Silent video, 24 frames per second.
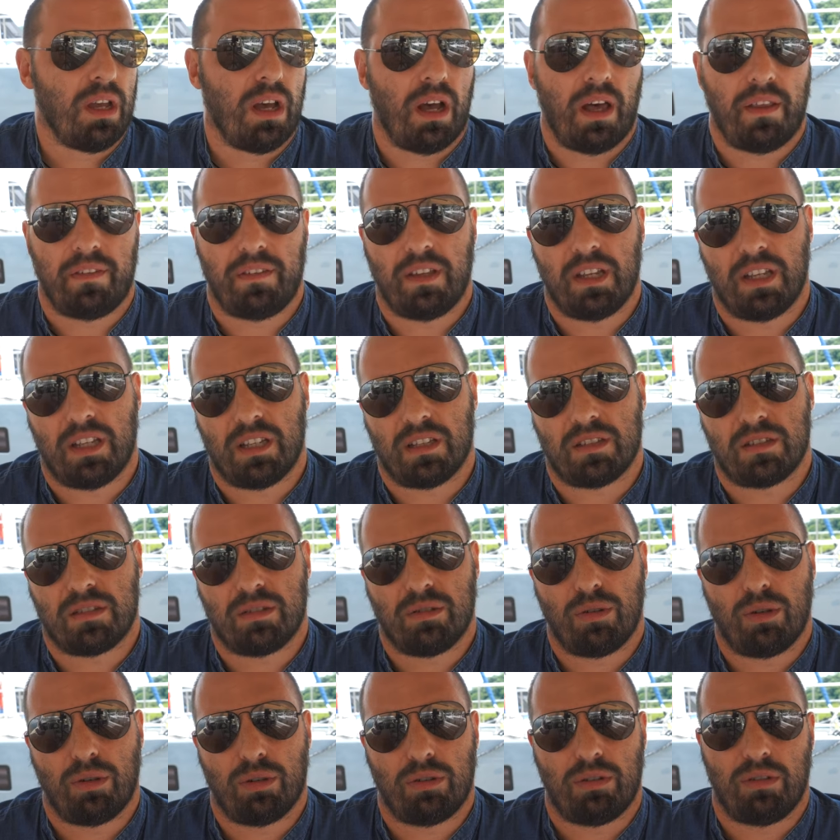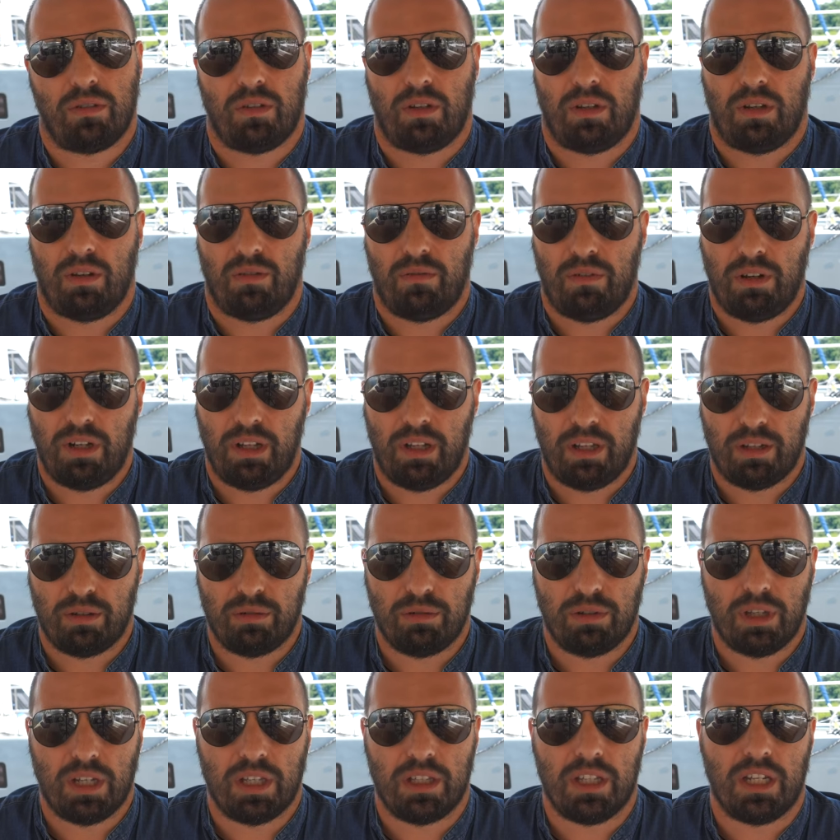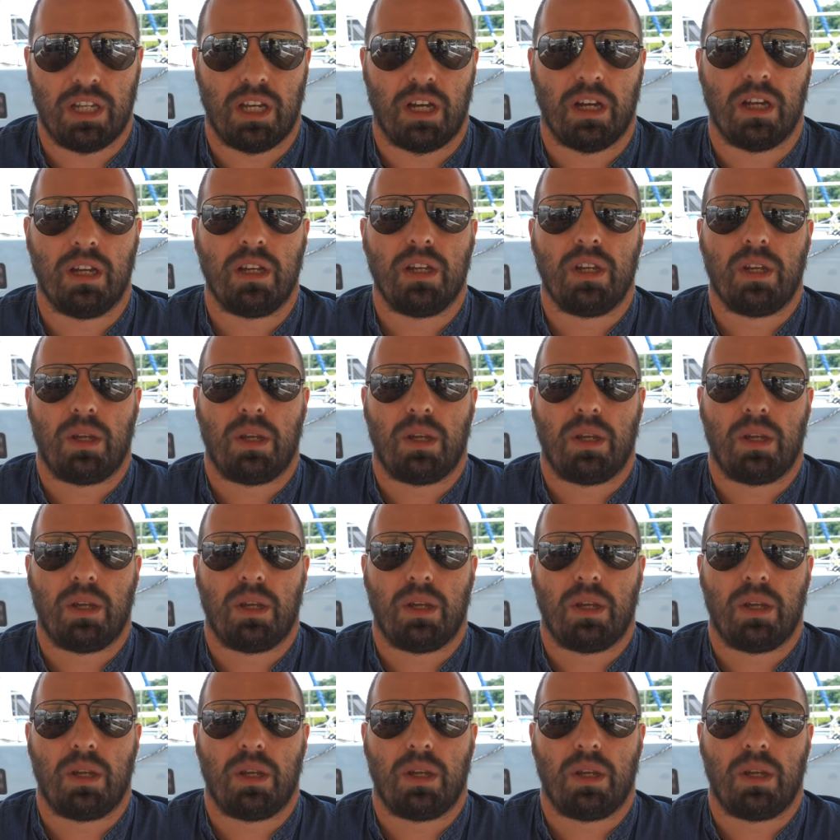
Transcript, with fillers: I think it's not a really good idea.